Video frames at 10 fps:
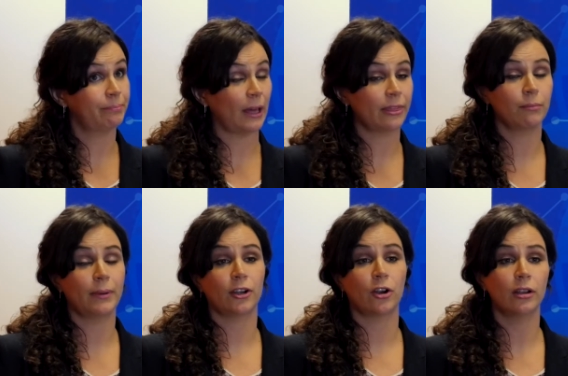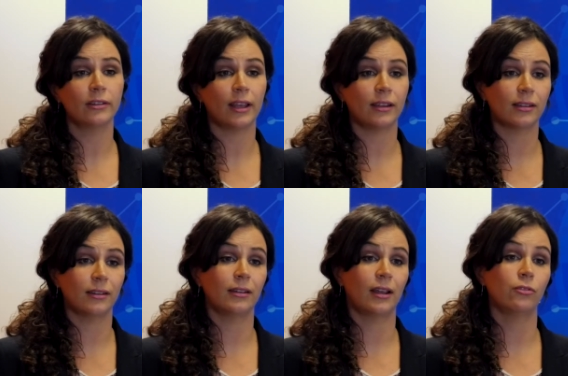I think, better content
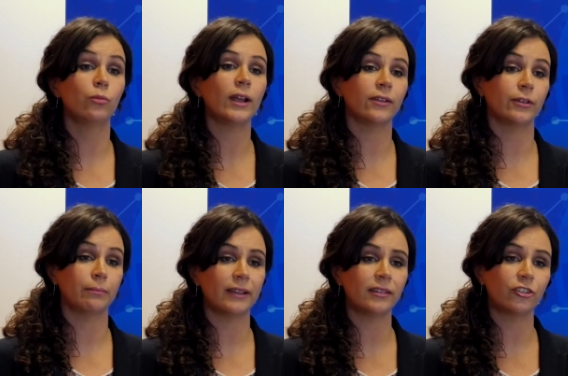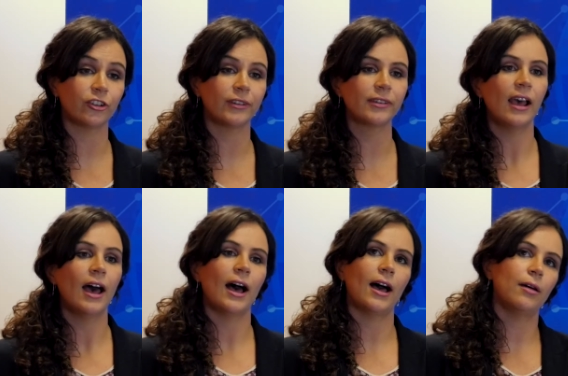and, and relevant messages.
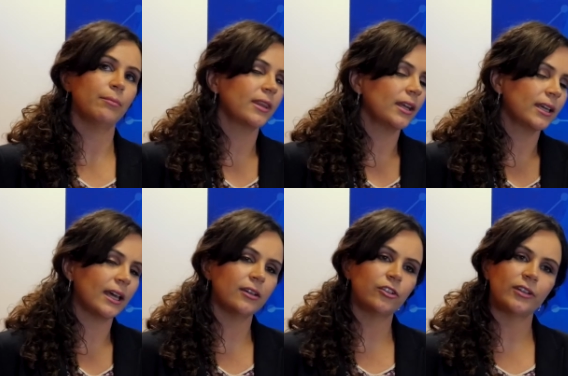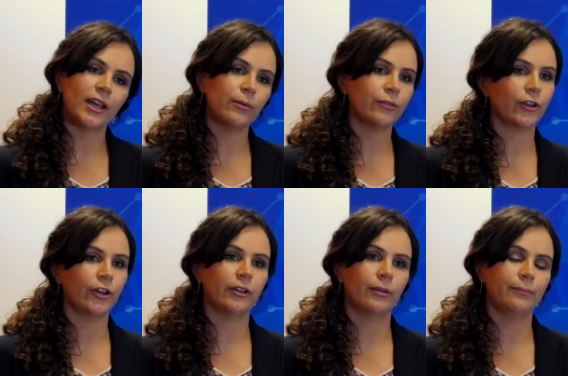Um, but then again, today we've
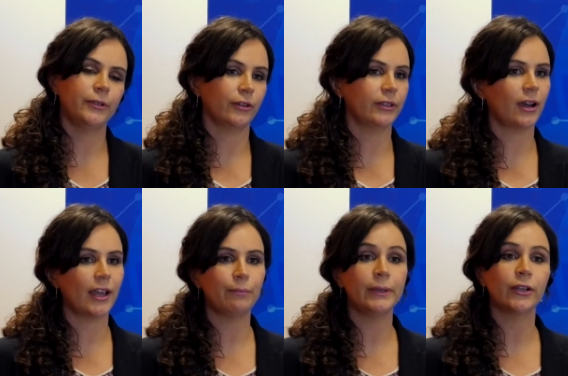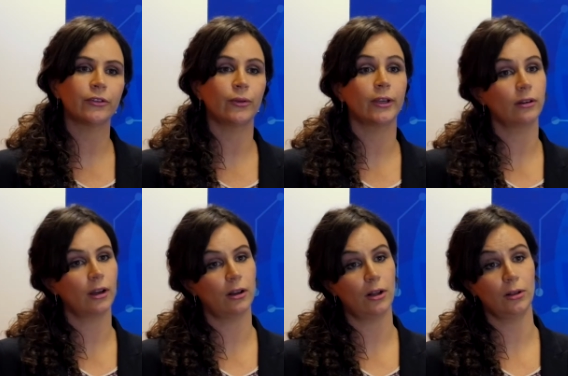heard, you know, the IAB are doing a,
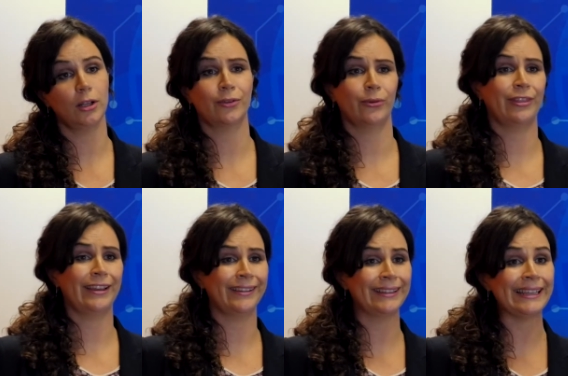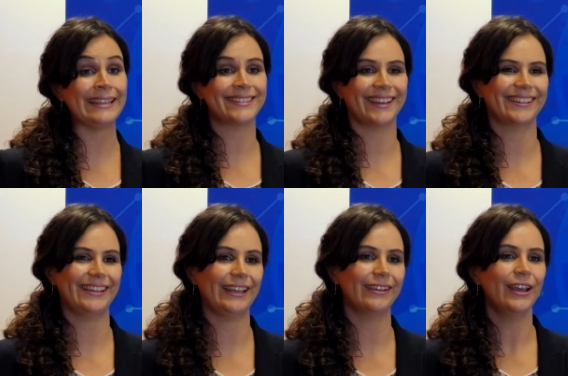a whole lot with their lean
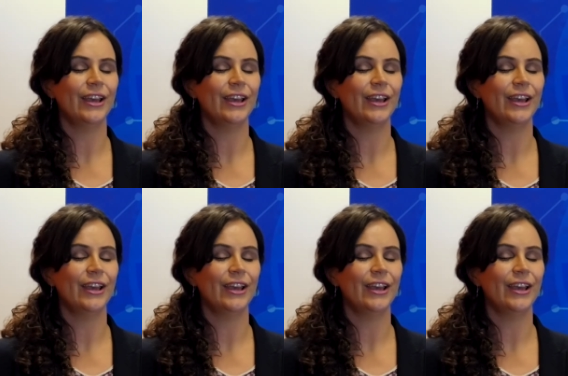technique